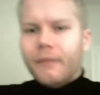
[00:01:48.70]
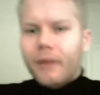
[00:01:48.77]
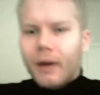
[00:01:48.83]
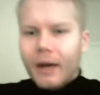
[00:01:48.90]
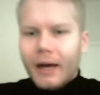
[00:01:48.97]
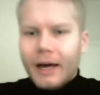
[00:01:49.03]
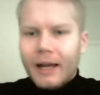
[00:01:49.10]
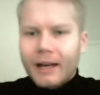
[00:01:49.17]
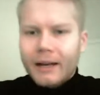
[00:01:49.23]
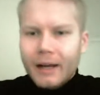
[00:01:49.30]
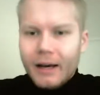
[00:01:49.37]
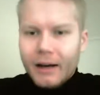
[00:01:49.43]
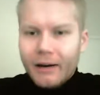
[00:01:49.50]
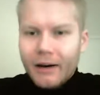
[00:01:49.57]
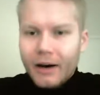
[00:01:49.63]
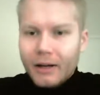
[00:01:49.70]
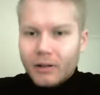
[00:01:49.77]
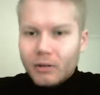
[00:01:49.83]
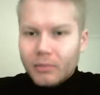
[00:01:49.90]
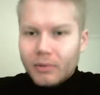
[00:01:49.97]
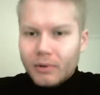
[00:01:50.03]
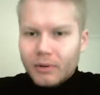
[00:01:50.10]
and uh, I
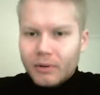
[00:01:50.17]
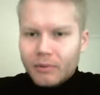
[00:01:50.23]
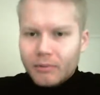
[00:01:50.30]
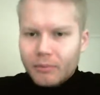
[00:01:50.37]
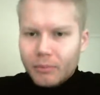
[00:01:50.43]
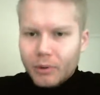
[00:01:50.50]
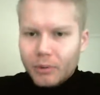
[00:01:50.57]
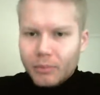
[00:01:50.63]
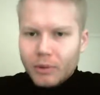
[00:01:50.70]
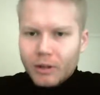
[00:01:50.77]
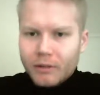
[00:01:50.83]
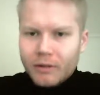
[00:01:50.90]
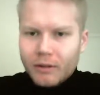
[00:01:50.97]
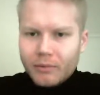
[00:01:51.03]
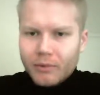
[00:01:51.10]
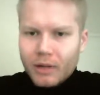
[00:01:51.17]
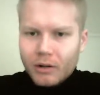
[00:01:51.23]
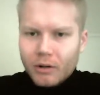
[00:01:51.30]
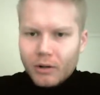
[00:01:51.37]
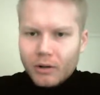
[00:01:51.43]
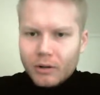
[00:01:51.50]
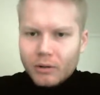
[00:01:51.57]
do do believe that we are
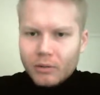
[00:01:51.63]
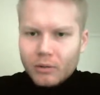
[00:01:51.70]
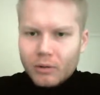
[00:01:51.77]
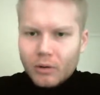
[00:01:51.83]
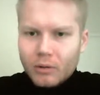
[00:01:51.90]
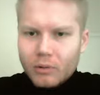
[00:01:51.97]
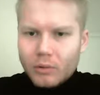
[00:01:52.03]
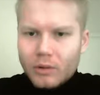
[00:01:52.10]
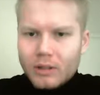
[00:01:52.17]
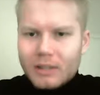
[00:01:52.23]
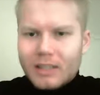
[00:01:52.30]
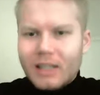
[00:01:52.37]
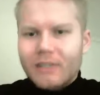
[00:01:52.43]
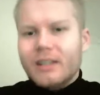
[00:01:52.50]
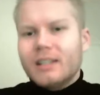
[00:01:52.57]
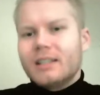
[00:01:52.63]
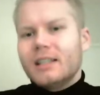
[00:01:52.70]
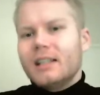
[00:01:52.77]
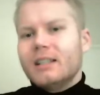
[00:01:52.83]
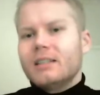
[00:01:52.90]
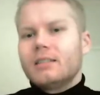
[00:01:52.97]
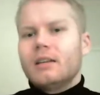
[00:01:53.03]
going to go to the seven
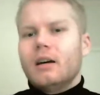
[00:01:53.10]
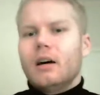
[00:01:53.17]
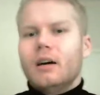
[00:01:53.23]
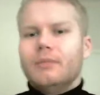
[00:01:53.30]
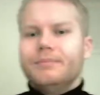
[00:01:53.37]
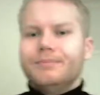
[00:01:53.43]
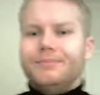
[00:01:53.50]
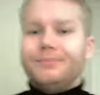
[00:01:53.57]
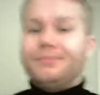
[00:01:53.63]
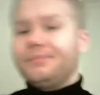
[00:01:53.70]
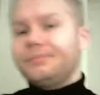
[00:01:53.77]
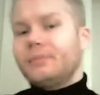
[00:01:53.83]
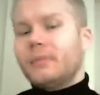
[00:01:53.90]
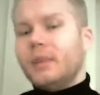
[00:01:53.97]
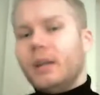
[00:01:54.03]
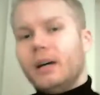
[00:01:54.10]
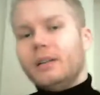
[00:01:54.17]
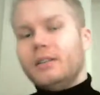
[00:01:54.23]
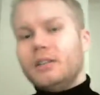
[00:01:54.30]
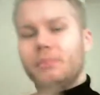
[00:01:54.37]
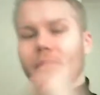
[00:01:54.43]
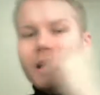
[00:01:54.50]
cents, uh,
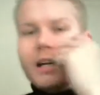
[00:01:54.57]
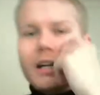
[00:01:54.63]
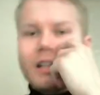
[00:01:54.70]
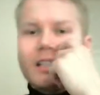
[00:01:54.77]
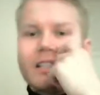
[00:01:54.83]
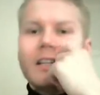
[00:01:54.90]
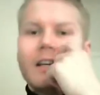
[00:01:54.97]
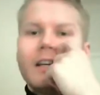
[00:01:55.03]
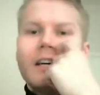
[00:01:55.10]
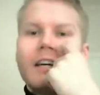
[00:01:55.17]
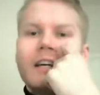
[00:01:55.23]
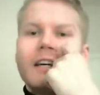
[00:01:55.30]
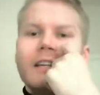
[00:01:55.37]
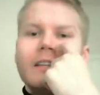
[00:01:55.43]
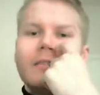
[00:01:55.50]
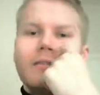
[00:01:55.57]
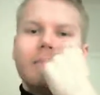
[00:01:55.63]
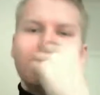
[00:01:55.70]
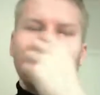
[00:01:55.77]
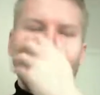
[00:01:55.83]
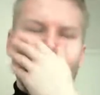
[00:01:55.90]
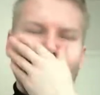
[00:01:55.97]
just because
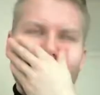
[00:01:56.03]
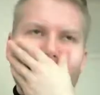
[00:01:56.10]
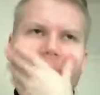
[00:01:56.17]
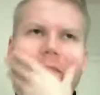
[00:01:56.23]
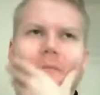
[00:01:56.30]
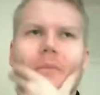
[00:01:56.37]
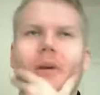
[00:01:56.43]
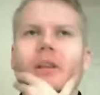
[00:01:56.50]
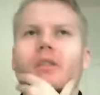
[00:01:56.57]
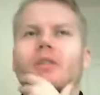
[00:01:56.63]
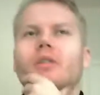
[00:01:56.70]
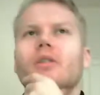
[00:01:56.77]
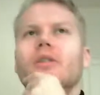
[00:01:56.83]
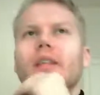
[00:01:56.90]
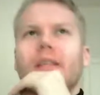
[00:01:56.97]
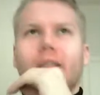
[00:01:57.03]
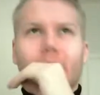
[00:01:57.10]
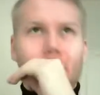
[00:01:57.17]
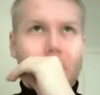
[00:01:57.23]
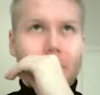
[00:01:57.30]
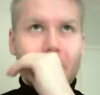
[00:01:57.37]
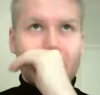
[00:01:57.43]
basically everybody thought that the
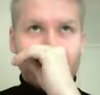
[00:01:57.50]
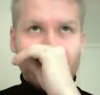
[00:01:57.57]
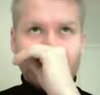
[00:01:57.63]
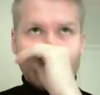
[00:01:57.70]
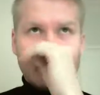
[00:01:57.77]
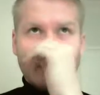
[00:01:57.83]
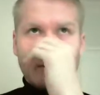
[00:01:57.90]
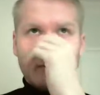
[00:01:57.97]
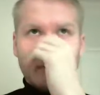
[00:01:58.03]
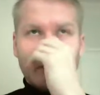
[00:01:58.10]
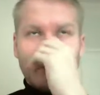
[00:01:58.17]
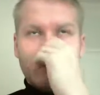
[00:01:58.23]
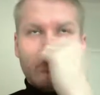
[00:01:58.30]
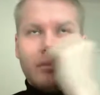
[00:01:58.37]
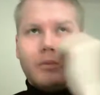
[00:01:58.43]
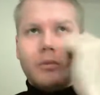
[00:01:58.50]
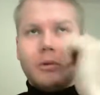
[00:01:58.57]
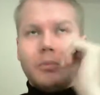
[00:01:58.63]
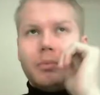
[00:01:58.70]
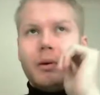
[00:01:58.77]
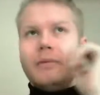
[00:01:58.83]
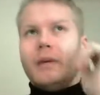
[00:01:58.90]
cryptocurrencies
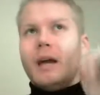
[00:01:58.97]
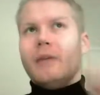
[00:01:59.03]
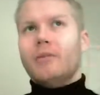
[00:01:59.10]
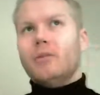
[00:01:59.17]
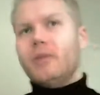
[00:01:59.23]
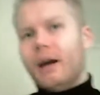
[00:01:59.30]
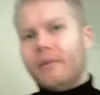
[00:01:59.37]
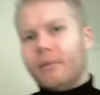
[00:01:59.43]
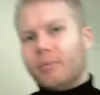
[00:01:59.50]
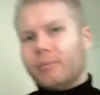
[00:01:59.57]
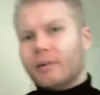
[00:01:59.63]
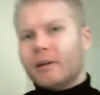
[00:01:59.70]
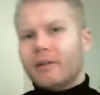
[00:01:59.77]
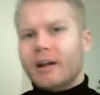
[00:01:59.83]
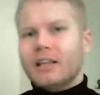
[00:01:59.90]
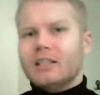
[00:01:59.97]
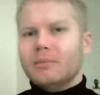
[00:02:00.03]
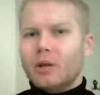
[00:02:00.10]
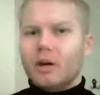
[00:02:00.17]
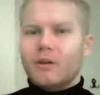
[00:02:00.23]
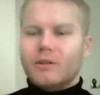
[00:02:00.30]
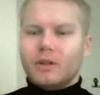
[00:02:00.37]
would we have would have a crazy
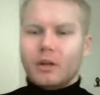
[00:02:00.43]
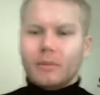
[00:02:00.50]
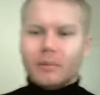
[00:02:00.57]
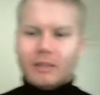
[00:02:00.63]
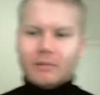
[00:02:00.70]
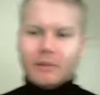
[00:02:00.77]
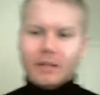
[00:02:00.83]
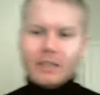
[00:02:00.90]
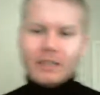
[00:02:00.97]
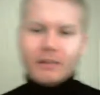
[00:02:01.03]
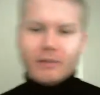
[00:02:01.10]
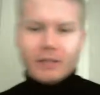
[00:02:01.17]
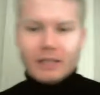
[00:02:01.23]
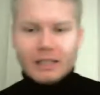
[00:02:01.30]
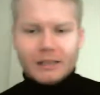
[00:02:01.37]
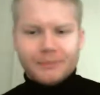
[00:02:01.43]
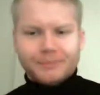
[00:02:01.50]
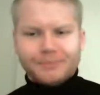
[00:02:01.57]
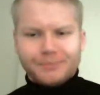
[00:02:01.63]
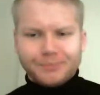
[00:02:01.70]
blow off top in twenty seventeen,